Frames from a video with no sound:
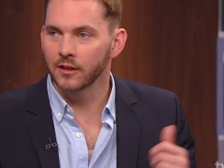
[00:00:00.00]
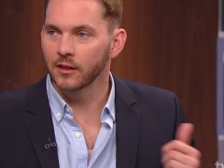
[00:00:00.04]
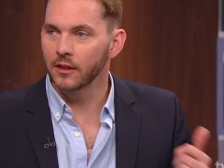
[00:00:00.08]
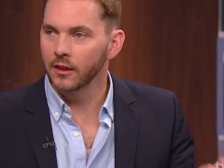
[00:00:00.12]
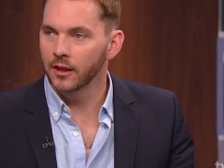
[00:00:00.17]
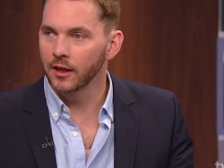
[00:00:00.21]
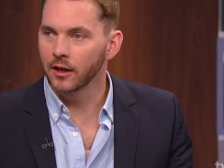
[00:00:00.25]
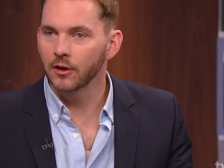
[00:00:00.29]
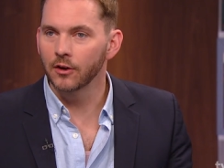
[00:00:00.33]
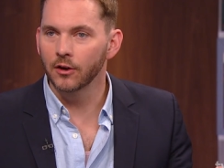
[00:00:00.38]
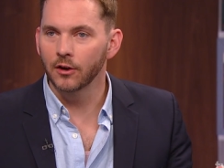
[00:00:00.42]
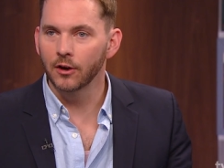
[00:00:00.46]

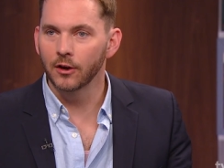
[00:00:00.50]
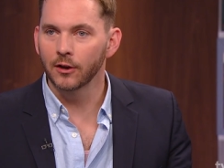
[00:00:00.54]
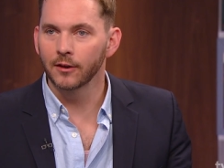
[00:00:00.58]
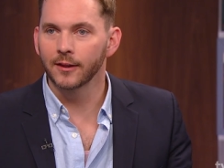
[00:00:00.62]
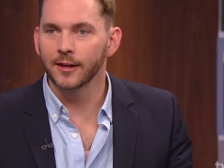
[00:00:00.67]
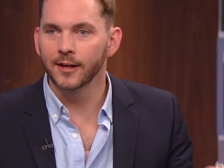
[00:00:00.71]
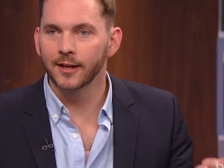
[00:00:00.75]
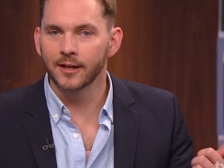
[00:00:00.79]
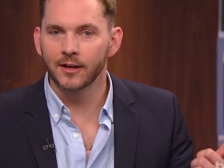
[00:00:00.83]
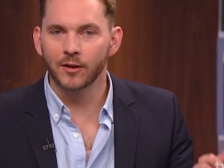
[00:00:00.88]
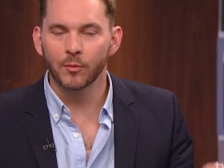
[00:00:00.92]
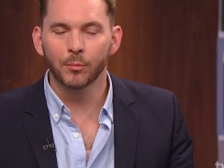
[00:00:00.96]
clicker
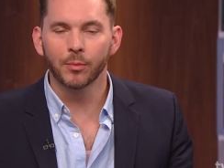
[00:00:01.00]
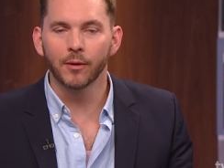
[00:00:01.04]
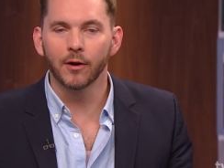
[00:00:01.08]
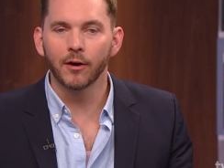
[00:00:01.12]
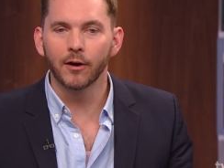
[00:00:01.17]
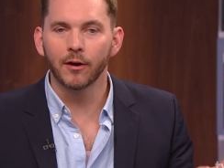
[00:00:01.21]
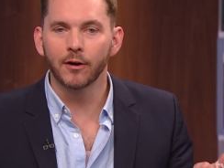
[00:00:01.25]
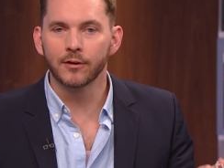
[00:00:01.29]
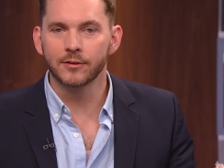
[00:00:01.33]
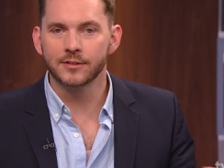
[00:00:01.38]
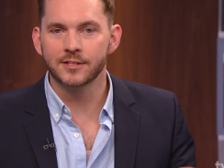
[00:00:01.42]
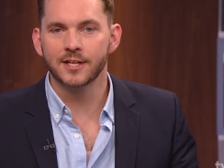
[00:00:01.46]
like at a
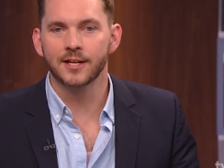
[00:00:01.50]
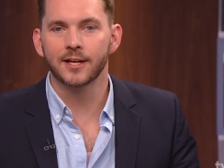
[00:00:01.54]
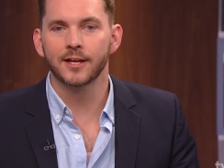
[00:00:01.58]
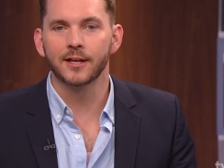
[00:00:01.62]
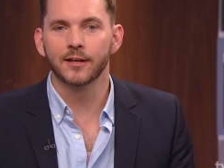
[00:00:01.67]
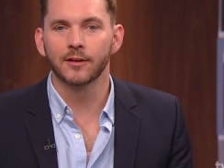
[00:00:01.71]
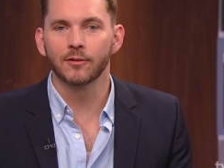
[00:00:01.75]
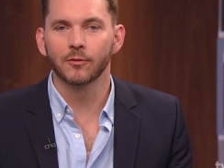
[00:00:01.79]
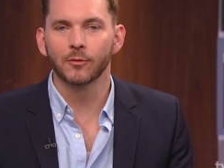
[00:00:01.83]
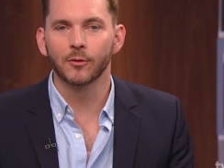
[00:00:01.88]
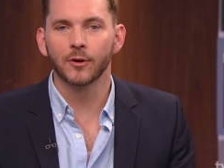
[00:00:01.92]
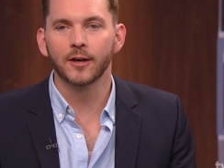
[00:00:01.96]
bar
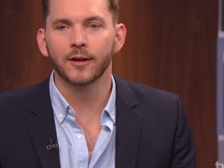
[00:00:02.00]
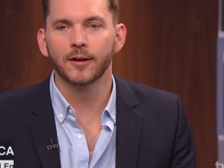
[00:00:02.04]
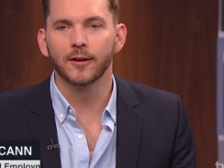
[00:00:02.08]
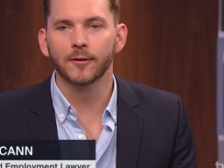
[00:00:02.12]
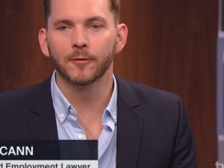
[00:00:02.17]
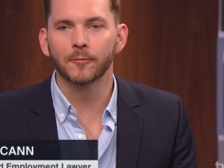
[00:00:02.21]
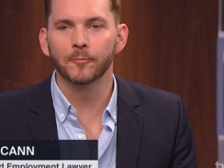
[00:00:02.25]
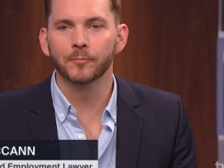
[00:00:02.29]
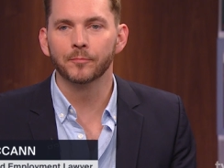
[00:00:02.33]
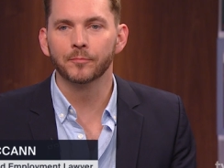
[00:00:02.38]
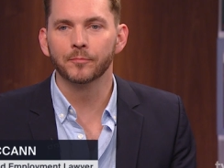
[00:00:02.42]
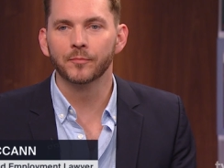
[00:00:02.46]
saying,
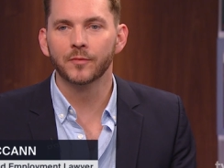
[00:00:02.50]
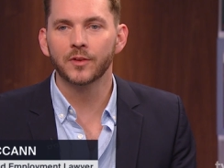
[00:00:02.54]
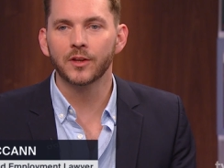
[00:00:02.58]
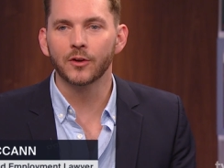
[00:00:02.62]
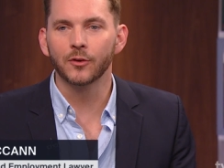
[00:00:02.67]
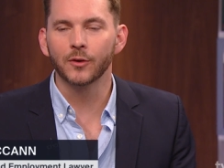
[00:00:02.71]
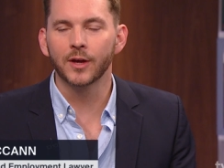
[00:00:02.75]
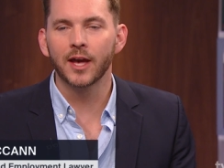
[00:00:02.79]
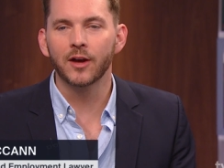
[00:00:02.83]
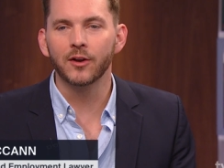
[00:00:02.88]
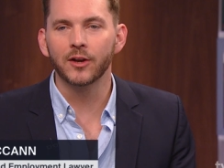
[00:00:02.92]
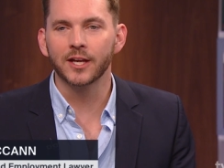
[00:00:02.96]
um, you know,
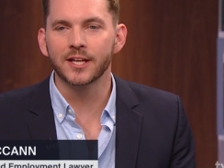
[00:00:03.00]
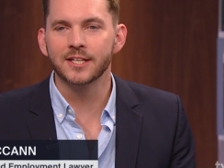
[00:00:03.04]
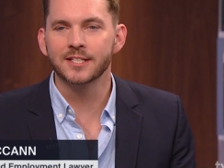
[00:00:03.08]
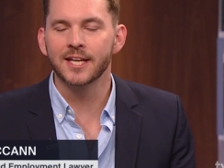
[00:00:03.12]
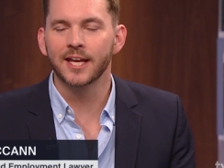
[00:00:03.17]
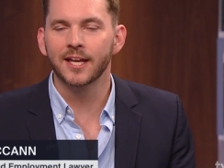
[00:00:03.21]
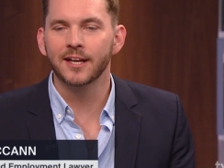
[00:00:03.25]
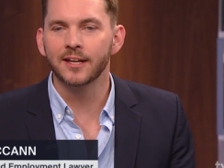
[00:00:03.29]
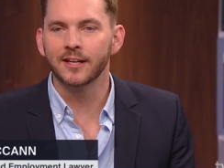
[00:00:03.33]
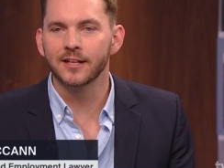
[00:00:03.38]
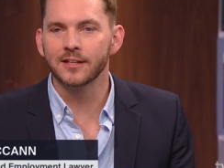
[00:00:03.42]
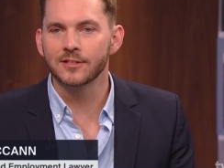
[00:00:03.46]
counting
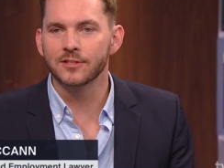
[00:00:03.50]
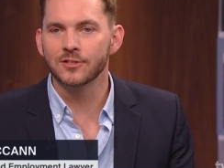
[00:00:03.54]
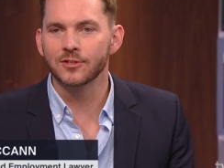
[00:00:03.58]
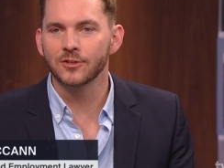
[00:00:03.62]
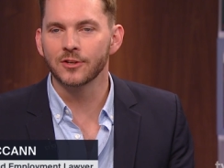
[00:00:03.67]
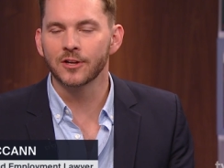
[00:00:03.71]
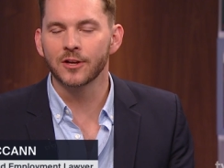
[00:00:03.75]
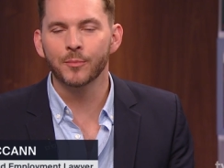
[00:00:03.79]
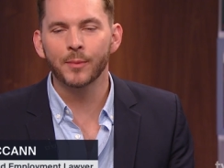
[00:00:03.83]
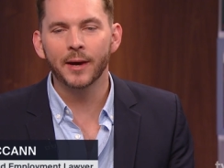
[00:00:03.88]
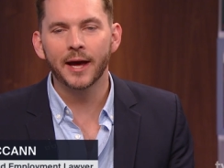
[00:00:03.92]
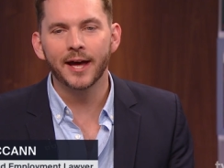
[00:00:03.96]
attendance or
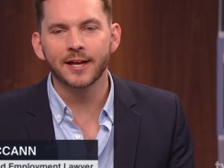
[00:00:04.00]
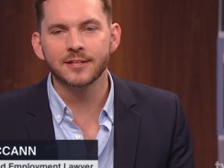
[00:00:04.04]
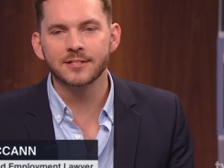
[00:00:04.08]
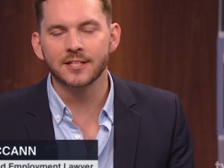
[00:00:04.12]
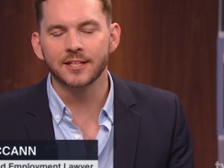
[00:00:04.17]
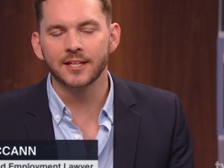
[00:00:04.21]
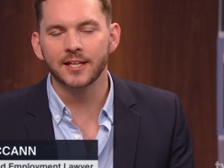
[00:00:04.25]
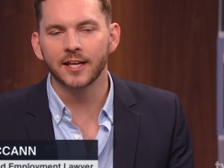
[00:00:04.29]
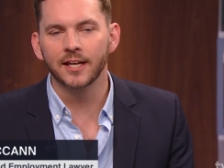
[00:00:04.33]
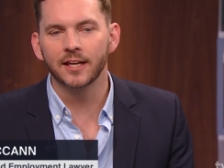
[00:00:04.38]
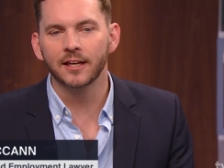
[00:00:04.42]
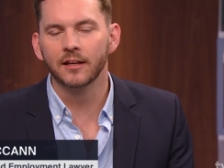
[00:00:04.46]

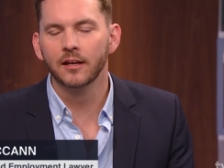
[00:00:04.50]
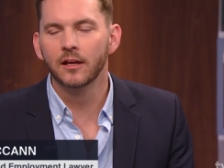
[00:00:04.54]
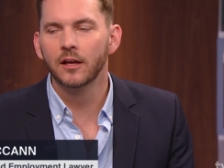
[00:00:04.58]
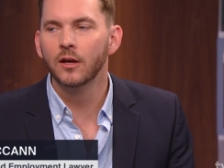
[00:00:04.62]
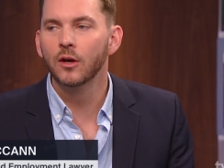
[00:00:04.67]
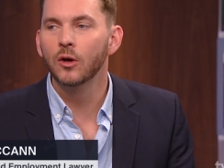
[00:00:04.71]
capacity.